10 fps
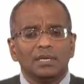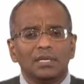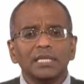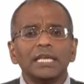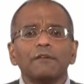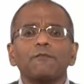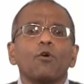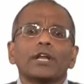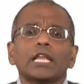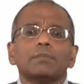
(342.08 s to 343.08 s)
the
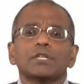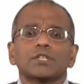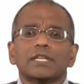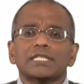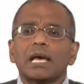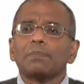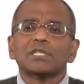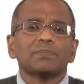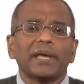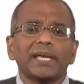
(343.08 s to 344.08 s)
4 elements of the sample
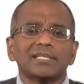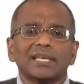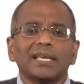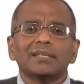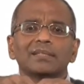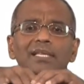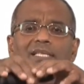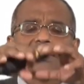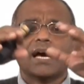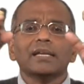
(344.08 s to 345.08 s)
space in this
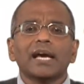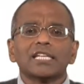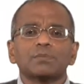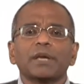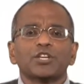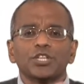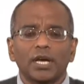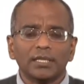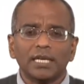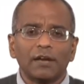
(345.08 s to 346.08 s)
stylized picture
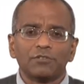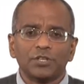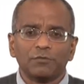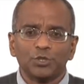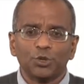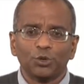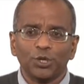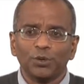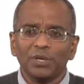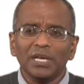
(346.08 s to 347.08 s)
that I've shown
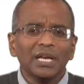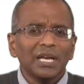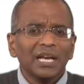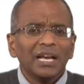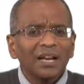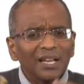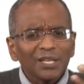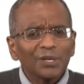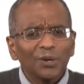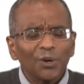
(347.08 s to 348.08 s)
you,
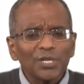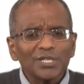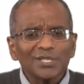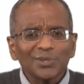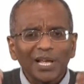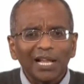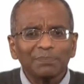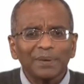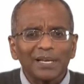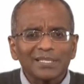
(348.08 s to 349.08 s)
color-coded to
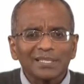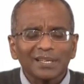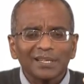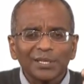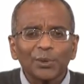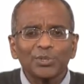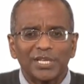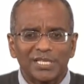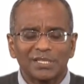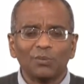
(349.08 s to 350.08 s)
help us
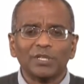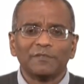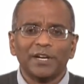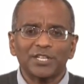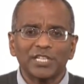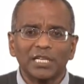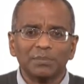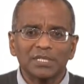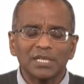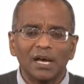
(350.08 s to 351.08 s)
notice what the various
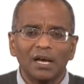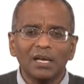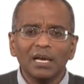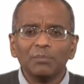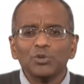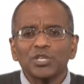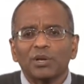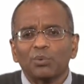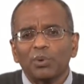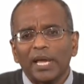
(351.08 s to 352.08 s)
elements are. I'm
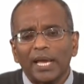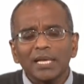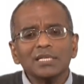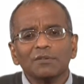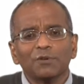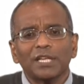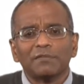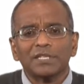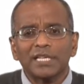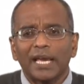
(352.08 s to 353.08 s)
using red for the
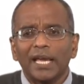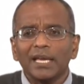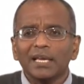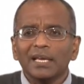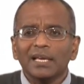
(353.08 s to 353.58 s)
event A,